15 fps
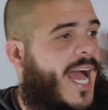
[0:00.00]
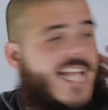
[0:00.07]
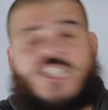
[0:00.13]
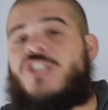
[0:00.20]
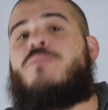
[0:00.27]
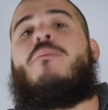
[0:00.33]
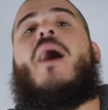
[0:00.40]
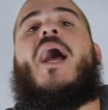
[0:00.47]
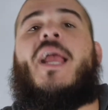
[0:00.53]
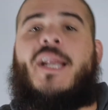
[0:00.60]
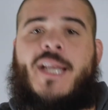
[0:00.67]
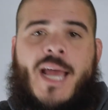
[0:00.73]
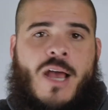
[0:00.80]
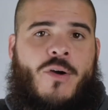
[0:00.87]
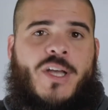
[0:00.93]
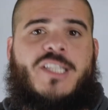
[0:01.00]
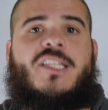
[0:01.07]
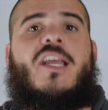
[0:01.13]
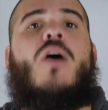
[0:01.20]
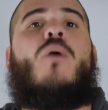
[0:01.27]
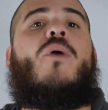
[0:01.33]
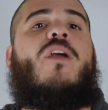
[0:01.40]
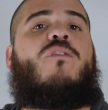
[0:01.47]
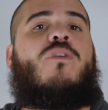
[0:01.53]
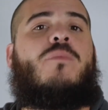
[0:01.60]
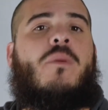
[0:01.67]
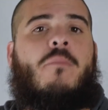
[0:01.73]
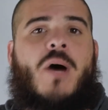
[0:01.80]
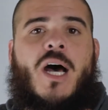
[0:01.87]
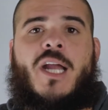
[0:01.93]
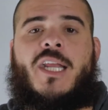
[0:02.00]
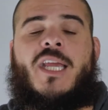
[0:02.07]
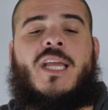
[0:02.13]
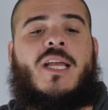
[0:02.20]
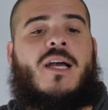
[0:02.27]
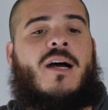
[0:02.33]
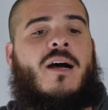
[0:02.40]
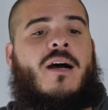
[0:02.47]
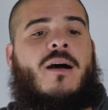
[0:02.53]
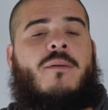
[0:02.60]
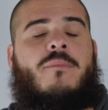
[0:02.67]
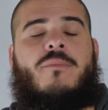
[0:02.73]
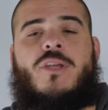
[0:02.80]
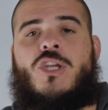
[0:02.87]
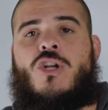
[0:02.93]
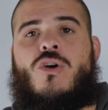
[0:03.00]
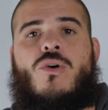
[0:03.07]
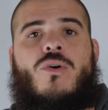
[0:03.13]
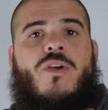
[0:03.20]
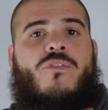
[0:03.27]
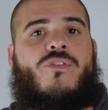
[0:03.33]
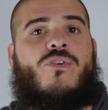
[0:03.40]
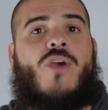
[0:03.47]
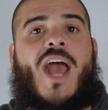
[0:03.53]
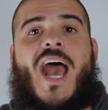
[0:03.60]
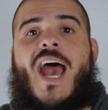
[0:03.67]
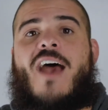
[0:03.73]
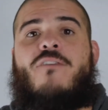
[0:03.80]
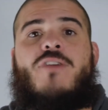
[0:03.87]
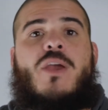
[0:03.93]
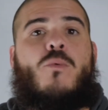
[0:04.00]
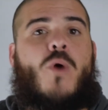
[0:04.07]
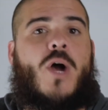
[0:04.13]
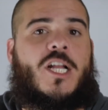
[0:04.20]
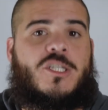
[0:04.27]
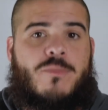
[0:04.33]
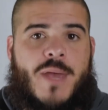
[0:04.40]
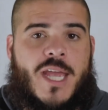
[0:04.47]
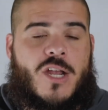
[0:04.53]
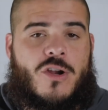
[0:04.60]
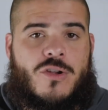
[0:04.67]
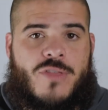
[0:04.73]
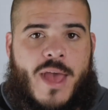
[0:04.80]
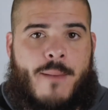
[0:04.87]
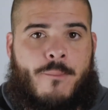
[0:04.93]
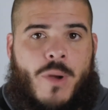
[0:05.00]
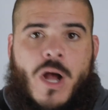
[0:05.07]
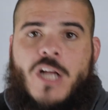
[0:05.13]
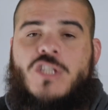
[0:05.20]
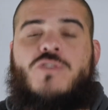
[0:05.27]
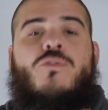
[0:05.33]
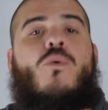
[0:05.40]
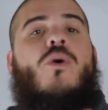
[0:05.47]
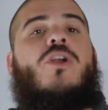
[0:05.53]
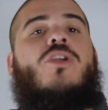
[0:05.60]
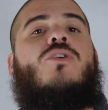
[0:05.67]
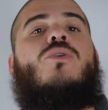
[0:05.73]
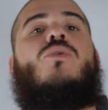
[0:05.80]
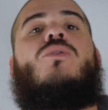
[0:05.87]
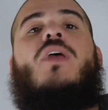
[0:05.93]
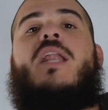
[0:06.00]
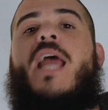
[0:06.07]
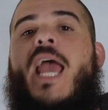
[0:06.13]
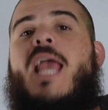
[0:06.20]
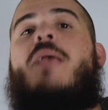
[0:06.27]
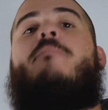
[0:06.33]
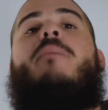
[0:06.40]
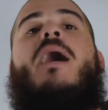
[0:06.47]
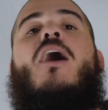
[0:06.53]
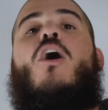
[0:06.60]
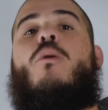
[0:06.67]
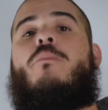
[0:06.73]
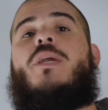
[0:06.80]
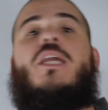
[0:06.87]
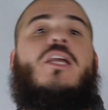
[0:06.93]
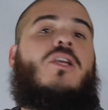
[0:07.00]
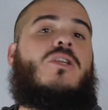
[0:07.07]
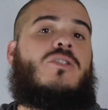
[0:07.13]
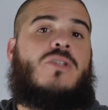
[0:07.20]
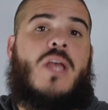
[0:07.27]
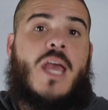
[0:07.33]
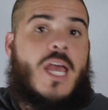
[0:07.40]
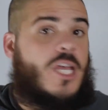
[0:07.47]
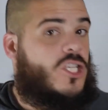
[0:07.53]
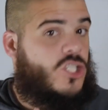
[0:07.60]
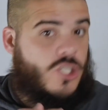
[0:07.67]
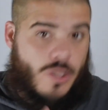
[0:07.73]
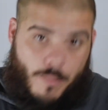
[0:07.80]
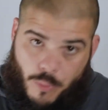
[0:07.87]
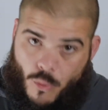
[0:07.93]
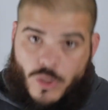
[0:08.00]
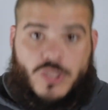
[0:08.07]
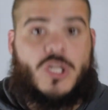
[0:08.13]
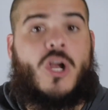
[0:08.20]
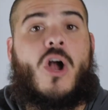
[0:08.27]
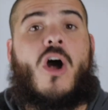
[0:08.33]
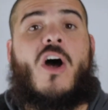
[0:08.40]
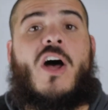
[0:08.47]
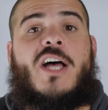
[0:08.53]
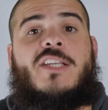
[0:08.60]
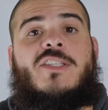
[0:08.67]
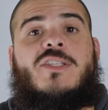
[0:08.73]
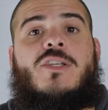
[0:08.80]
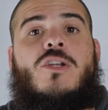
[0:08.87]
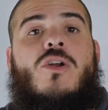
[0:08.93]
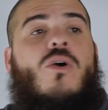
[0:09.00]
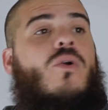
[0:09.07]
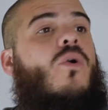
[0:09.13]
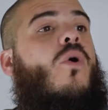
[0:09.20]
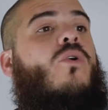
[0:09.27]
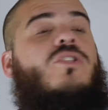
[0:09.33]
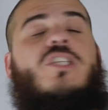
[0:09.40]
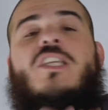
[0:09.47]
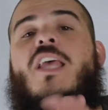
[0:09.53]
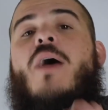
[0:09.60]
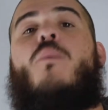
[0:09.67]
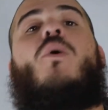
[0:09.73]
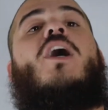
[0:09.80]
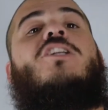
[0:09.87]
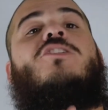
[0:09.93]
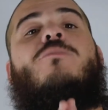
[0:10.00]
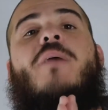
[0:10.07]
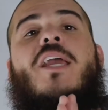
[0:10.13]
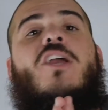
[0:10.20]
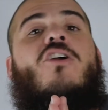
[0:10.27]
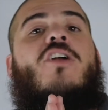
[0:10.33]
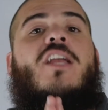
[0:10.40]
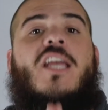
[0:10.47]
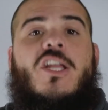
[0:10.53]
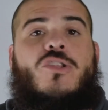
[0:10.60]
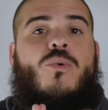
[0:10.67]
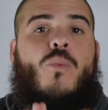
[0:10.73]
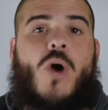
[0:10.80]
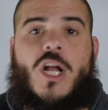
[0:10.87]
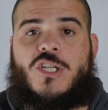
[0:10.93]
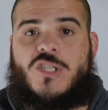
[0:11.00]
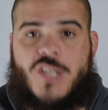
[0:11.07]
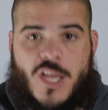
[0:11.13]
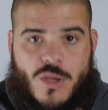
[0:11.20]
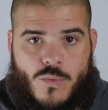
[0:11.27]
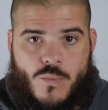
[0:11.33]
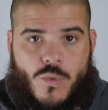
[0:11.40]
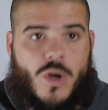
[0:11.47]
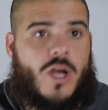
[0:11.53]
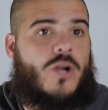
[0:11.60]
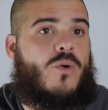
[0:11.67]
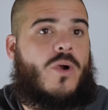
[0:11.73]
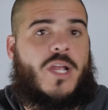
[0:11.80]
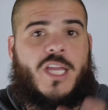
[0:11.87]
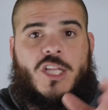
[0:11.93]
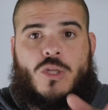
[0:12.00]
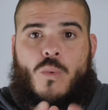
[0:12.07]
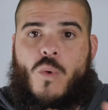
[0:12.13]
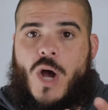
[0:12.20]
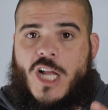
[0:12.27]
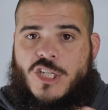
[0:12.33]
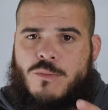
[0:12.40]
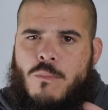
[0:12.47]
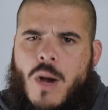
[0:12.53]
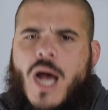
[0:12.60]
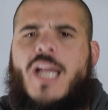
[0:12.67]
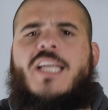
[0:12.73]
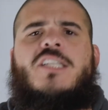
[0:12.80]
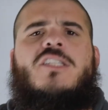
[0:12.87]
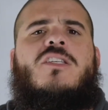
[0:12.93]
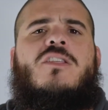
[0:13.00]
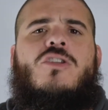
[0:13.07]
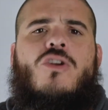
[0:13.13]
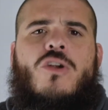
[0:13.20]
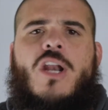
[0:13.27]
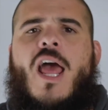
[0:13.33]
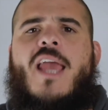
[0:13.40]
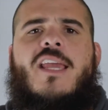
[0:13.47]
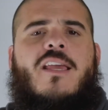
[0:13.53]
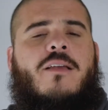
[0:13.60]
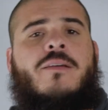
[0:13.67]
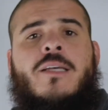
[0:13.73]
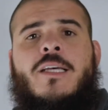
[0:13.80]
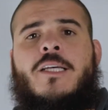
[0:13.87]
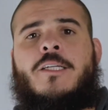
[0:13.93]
I just buy it now. I stay away from the modding. If you have a watchmaker that mods for you, then hey, by all means, support the cause. Go to that watchmaker and get the watch that you want or get the watch modded to your liking.